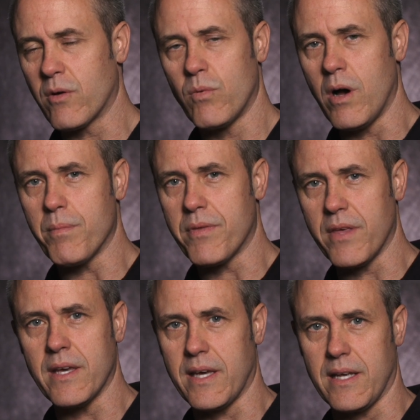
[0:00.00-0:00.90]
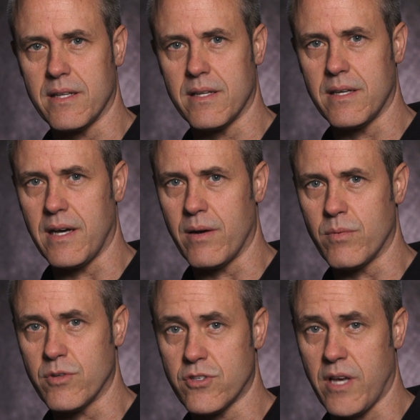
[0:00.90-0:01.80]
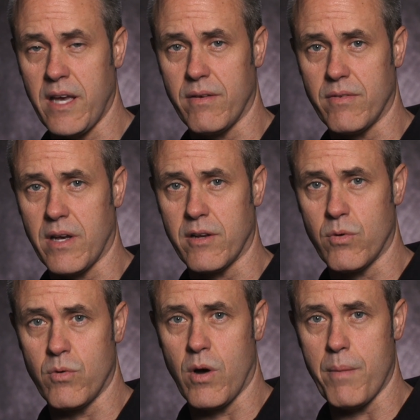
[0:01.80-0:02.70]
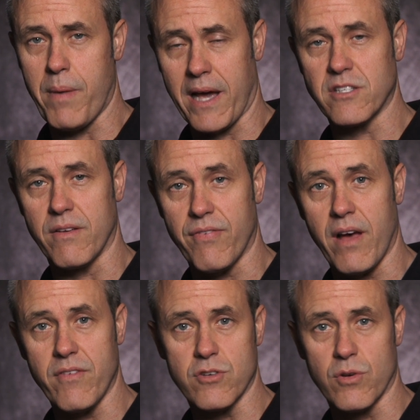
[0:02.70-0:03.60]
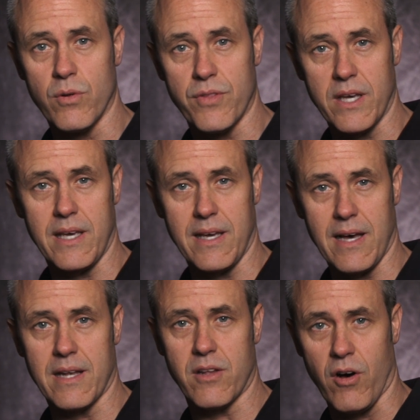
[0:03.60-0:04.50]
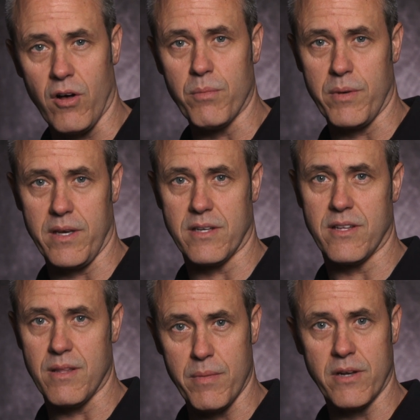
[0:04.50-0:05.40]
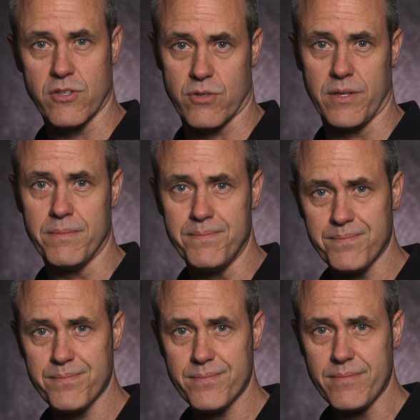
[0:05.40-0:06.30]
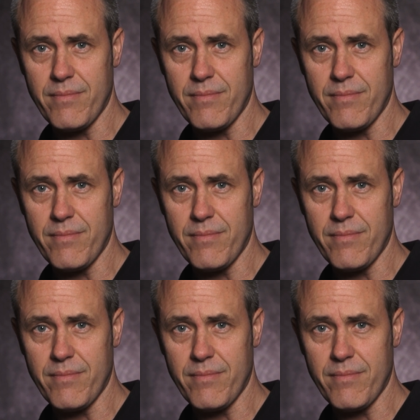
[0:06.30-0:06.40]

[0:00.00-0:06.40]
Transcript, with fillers: grew up thinking I was saved. I grew up, actually, at five years old, thinking God called me into the ministry. And yet,